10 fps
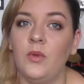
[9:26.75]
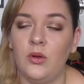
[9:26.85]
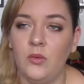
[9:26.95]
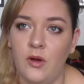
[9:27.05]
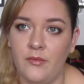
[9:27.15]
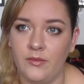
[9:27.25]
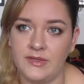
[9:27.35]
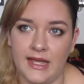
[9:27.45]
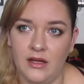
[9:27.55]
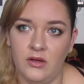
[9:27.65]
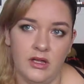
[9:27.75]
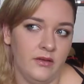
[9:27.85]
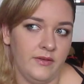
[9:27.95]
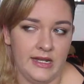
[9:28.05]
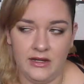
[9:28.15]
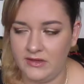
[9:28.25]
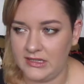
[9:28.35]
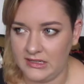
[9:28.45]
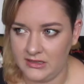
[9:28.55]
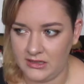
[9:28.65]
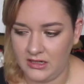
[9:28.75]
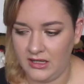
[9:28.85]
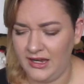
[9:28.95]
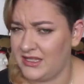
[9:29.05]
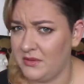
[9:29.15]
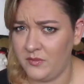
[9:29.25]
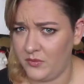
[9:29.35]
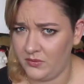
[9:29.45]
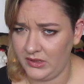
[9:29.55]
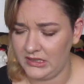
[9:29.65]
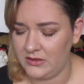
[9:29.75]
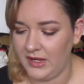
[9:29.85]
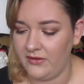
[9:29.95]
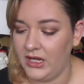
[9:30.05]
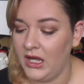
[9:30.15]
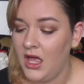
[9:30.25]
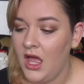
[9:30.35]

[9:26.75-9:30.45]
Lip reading: local Walmart was out of any of the scents that I like. Some of them are really too heavy.